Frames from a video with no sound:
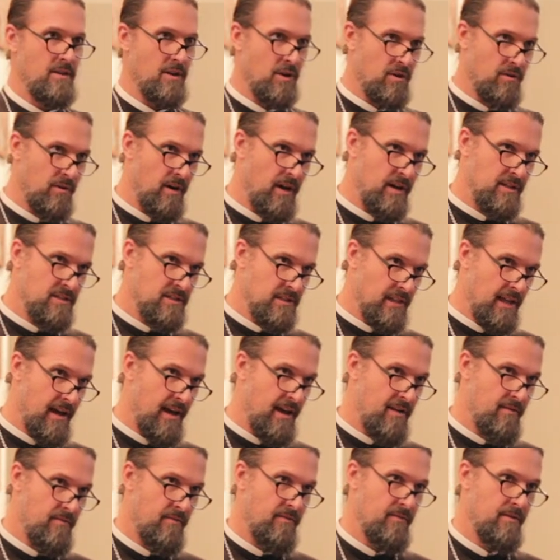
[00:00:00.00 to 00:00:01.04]
the cross
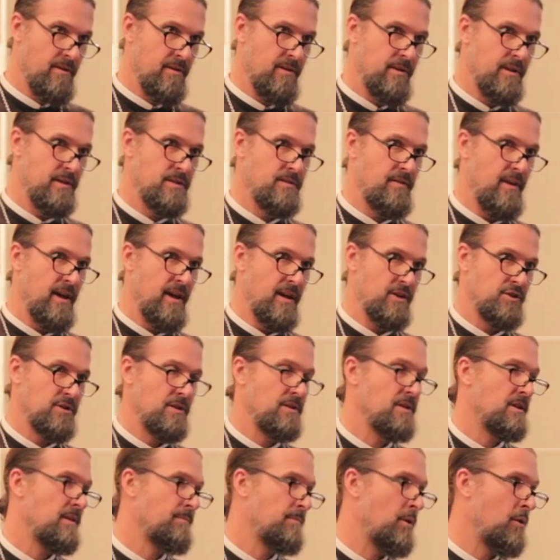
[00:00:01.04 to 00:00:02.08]
life, is
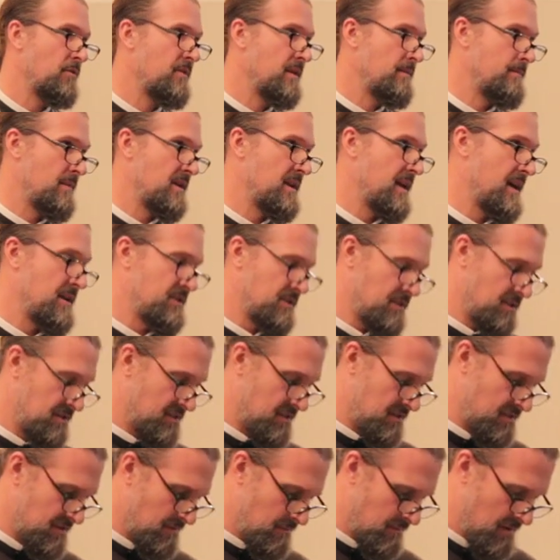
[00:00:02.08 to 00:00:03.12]
fashioned both in
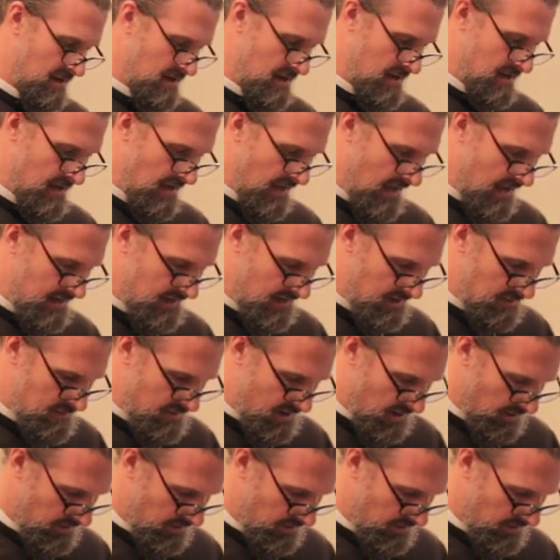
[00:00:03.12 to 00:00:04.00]
monasticism and in